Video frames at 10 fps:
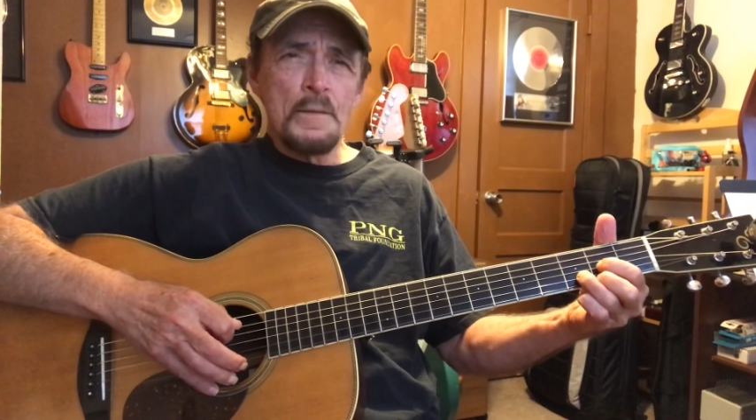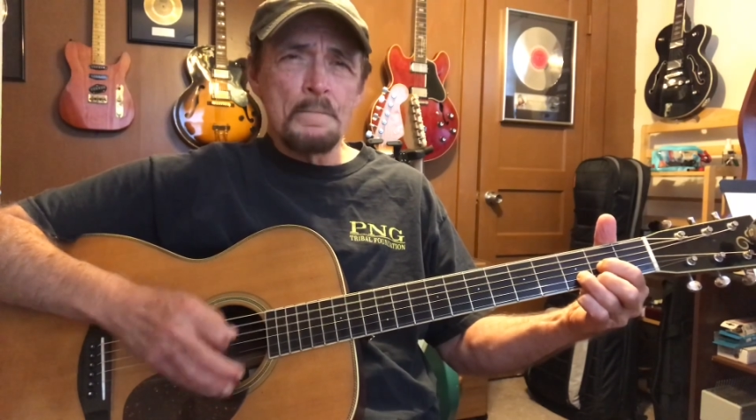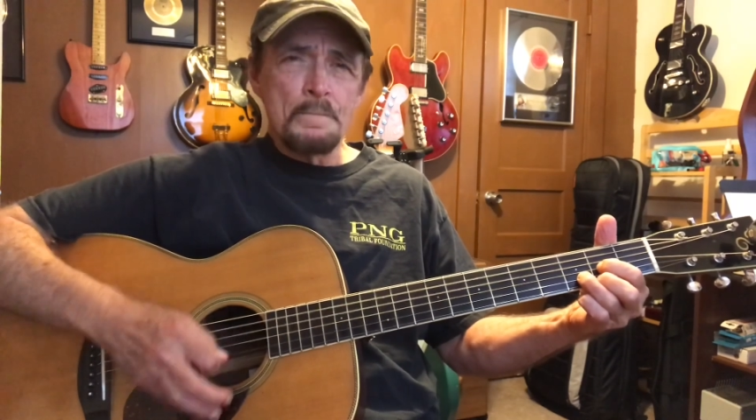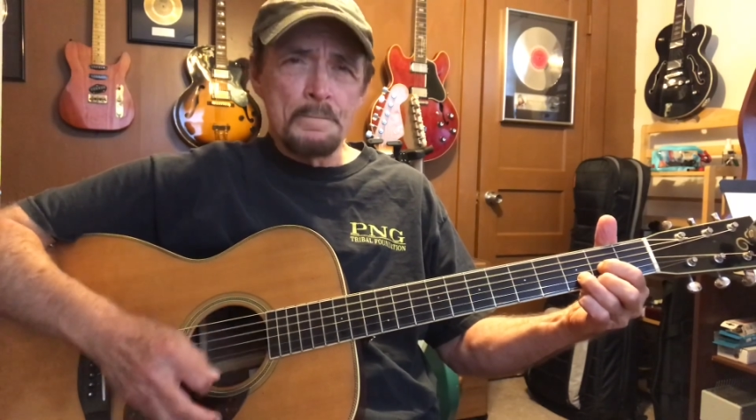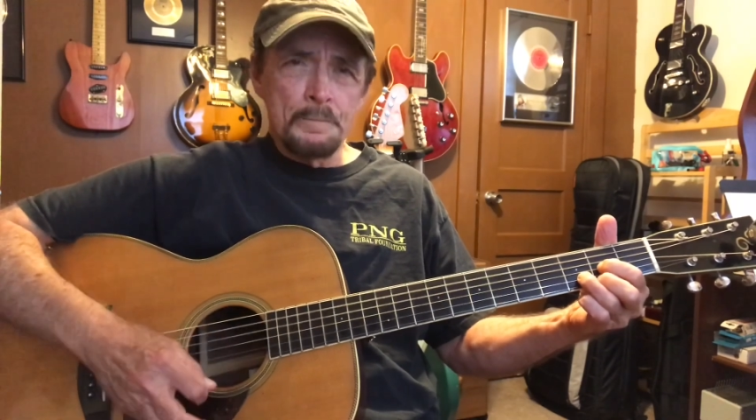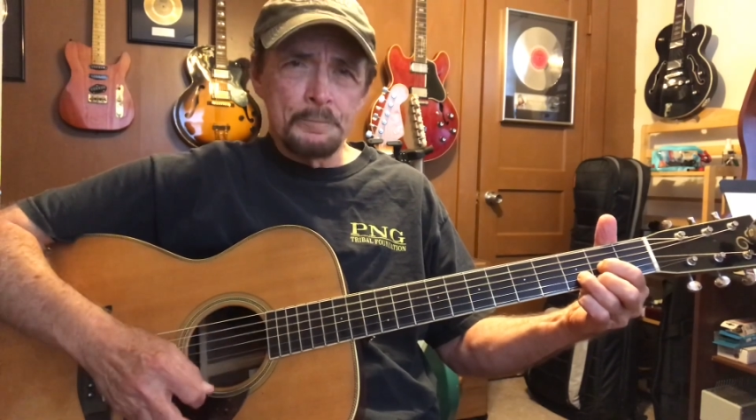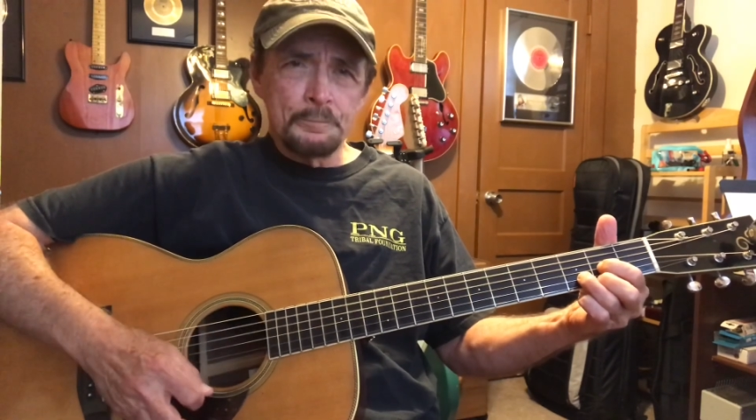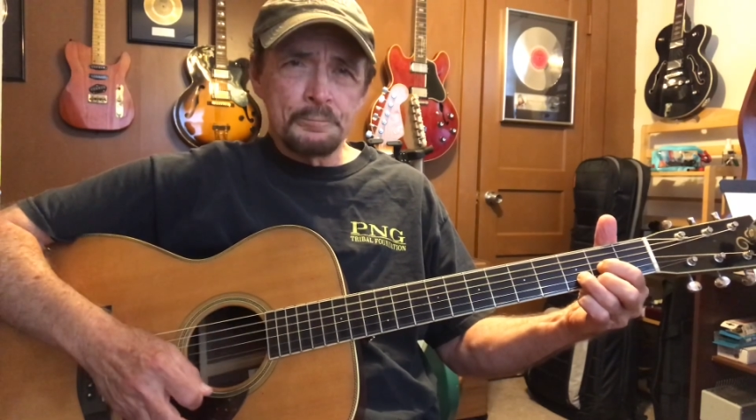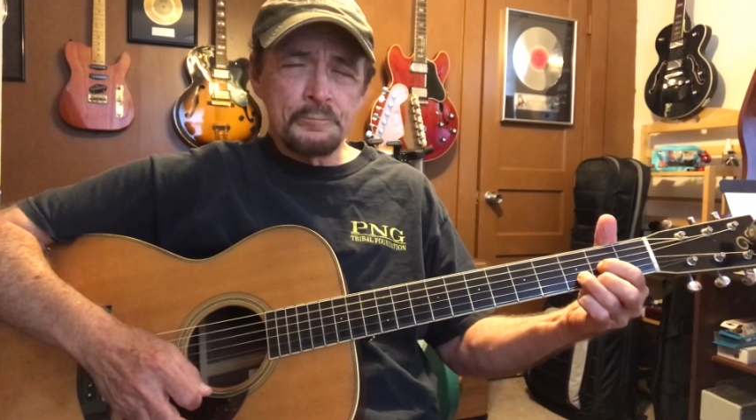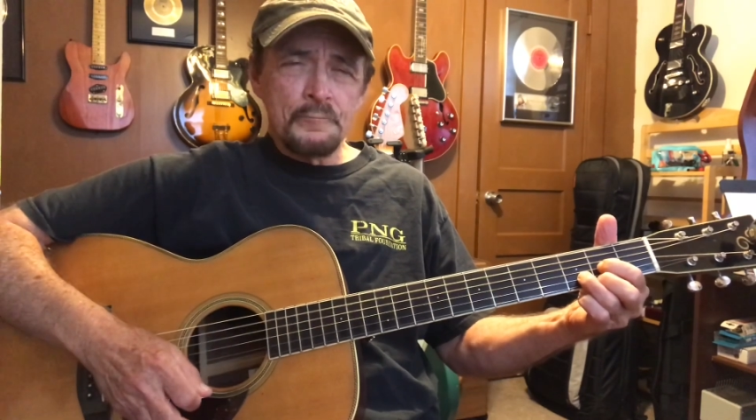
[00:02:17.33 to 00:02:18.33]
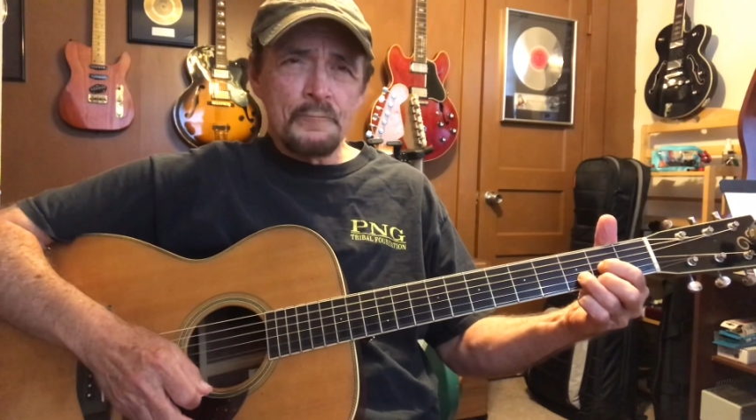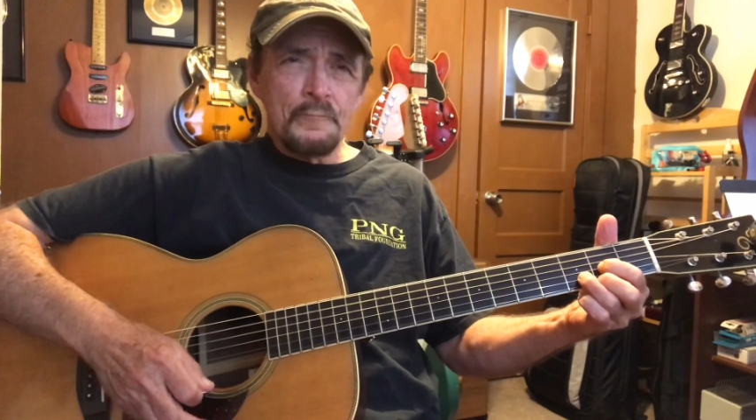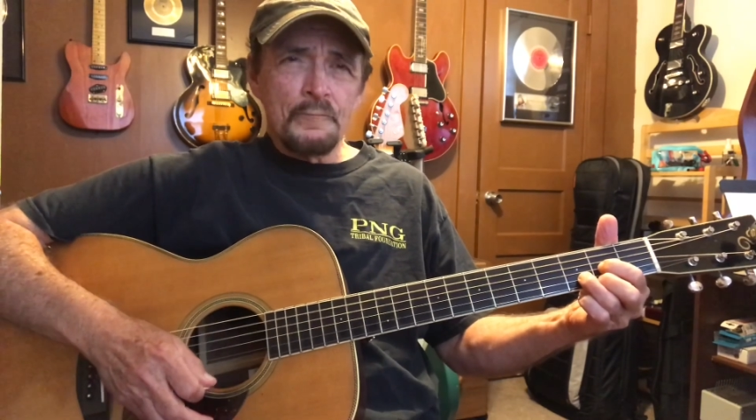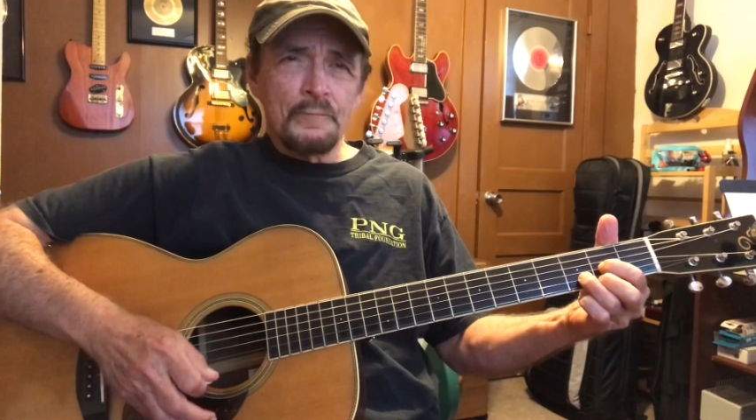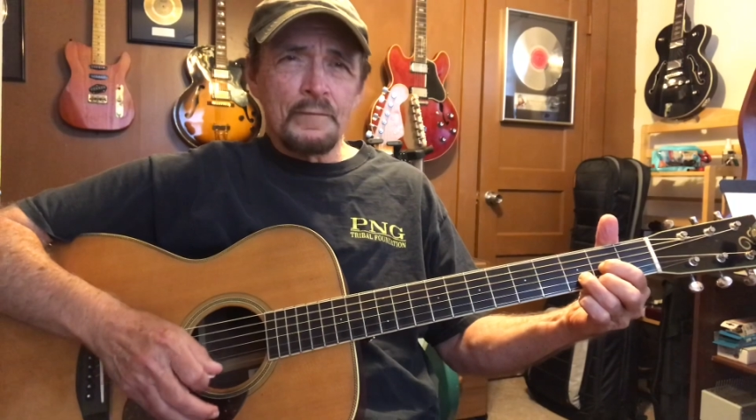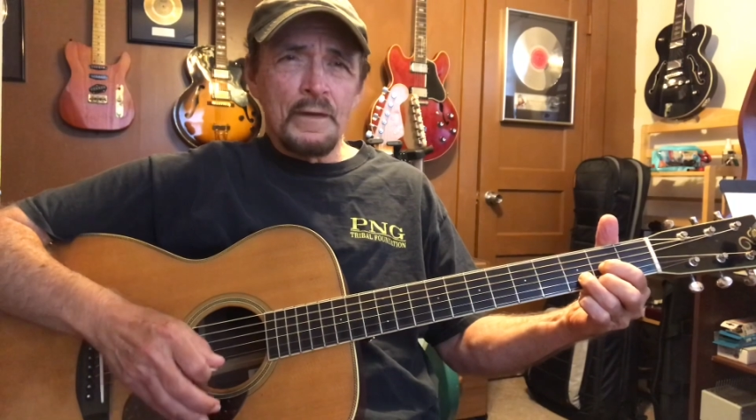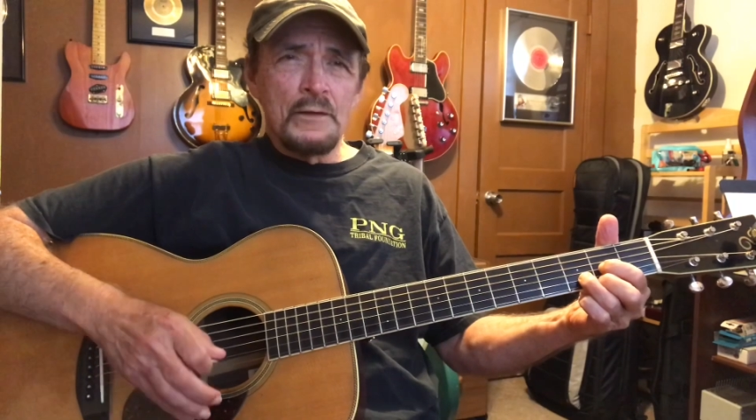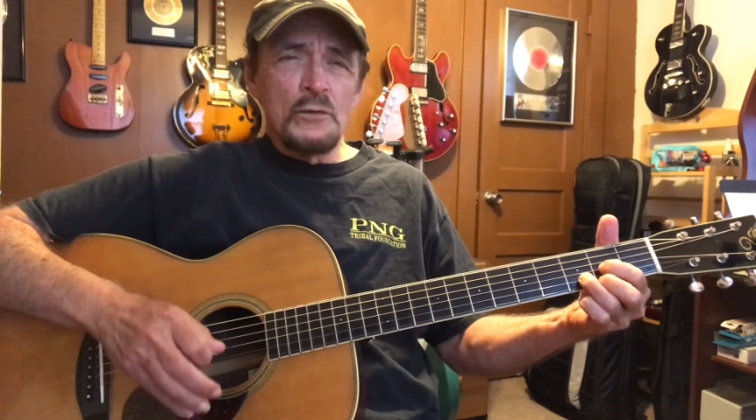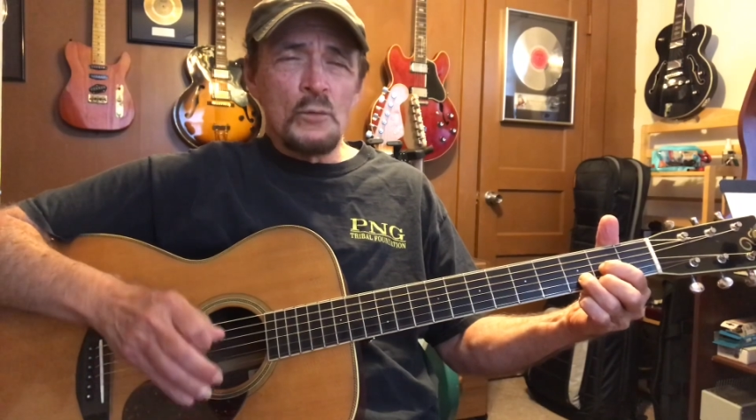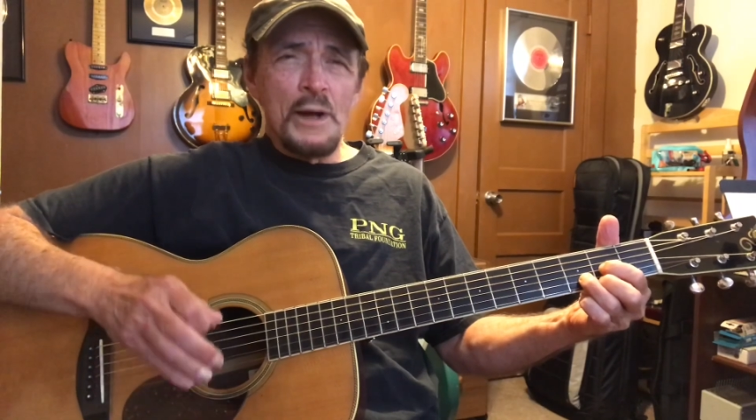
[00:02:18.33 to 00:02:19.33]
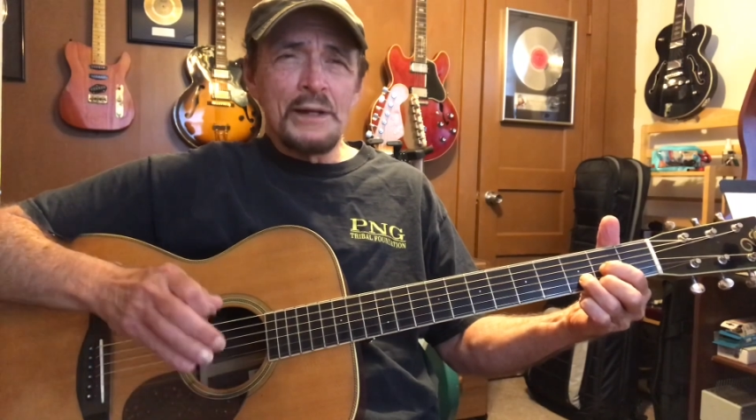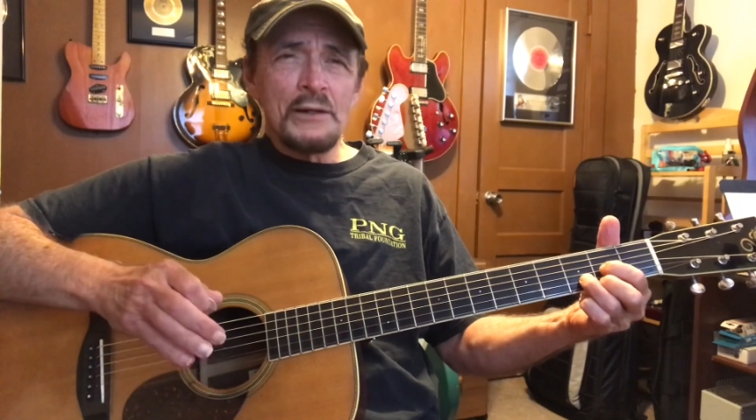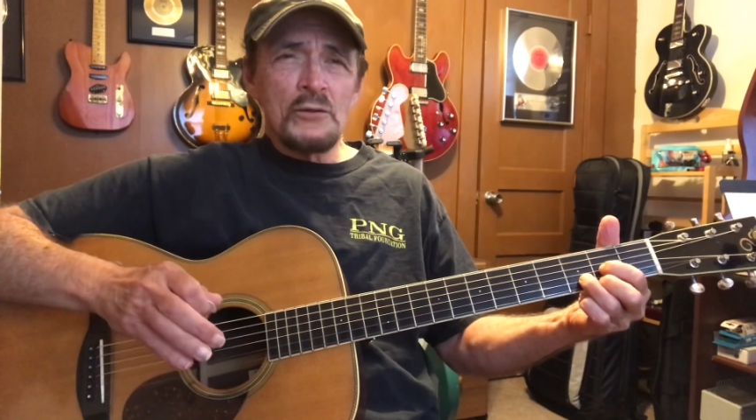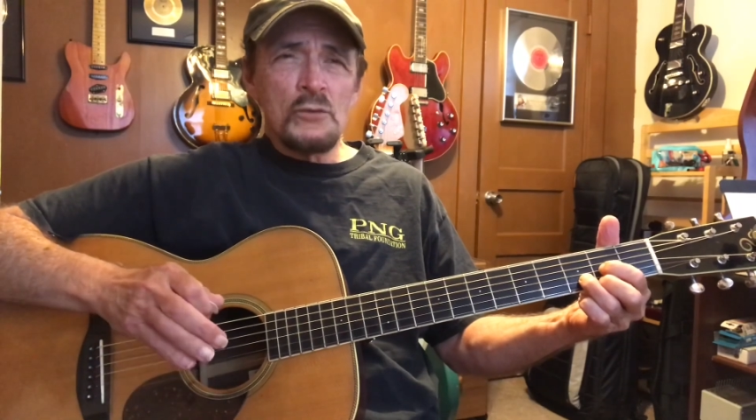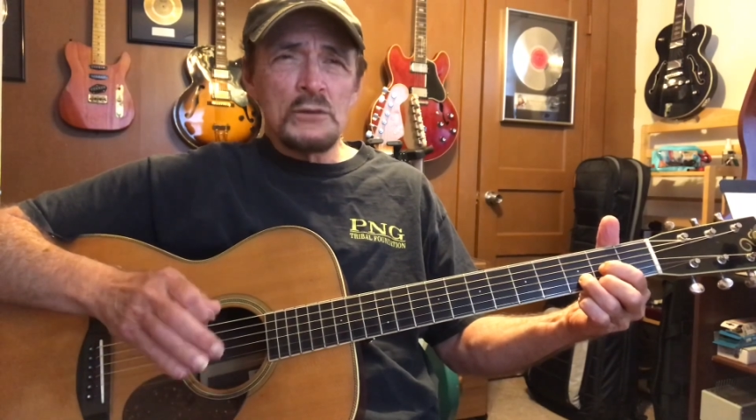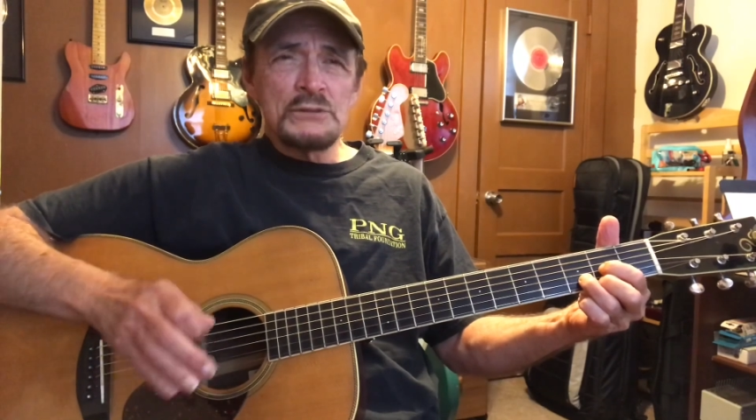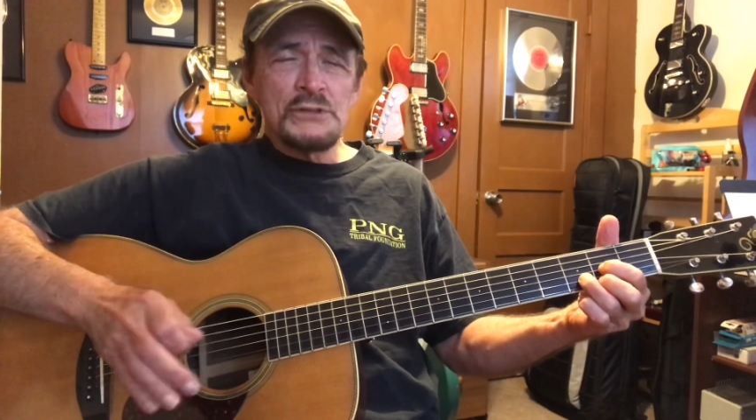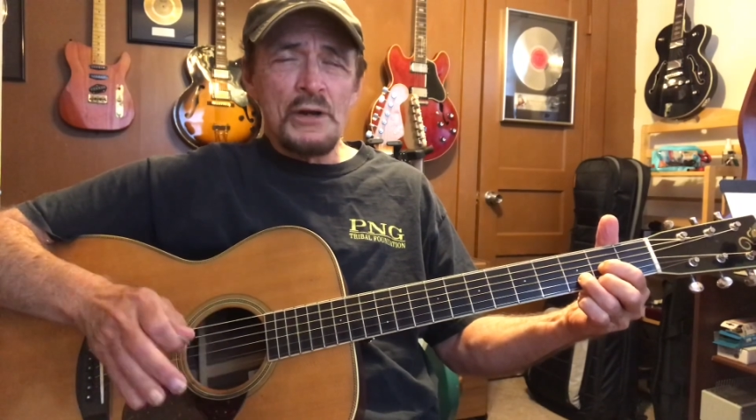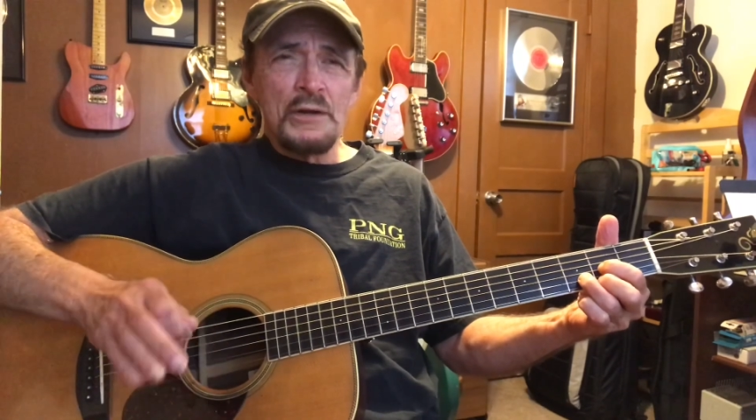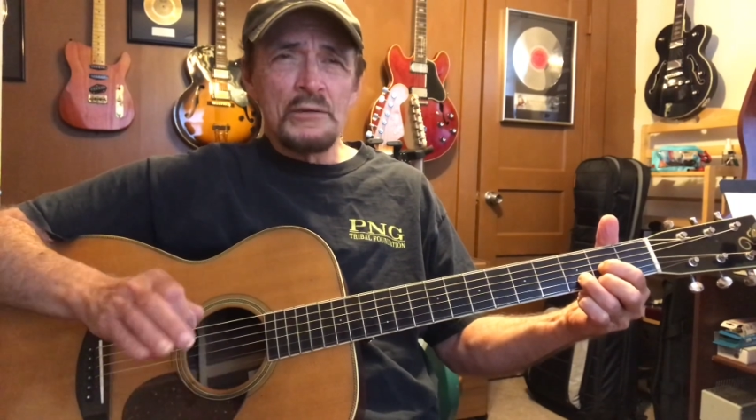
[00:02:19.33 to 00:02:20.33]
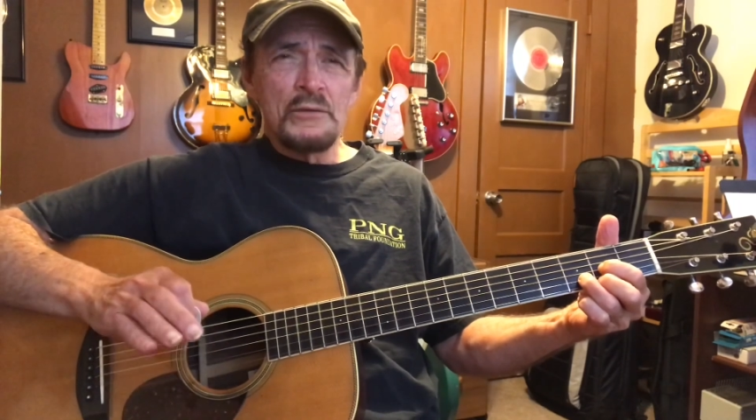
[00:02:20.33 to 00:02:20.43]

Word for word: and you're writing a chord chart,